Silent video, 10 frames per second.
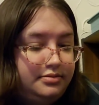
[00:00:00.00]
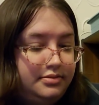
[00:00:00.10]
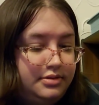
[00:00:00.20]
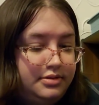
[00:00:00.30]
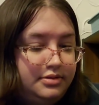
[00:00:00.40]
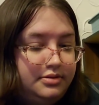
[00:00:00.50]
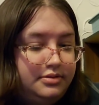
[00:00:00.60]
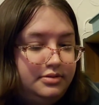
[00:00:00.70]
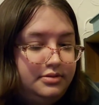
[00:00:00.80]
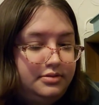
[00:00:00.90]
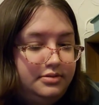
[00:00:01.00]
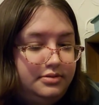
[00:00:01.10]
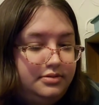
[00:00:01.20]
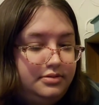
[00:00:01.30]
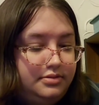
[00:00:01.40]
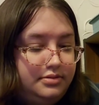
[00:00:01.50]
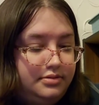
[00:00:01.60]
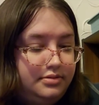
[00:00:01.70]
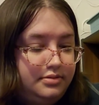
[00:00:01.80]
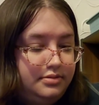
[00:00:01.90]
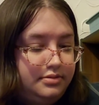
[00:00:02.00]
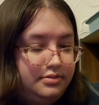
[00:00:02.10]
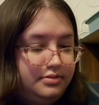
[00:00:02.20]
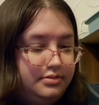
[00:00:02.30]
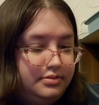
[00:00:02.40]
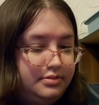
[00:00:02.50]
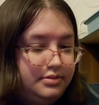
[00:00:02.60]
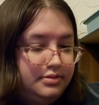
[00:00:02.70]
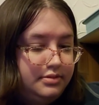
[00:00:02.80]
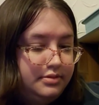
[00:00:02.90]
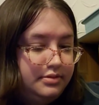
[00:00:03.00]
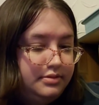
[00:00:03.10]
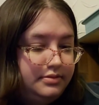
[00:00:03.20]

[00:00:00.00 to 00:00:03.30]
(no one is talking)